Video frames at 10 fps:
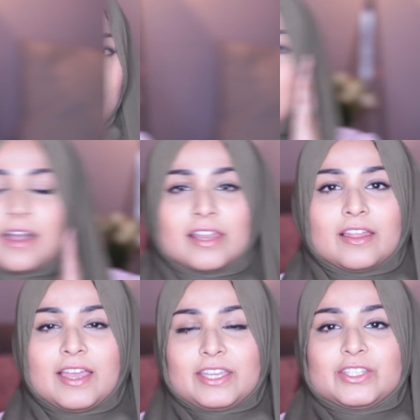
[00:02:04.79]
I know I
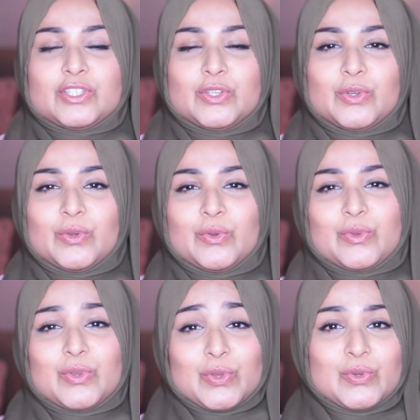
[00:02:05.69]
like to
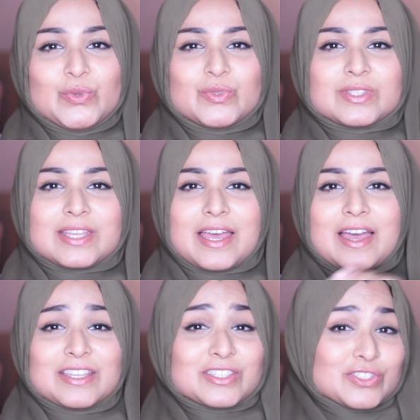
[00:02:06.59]
use
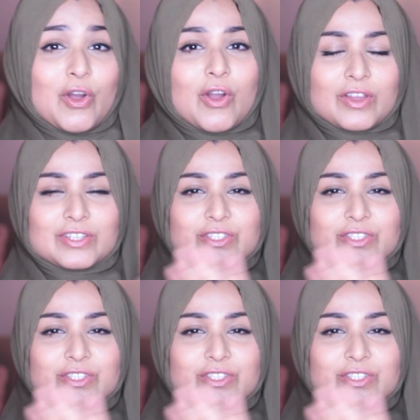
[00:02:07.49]
a sock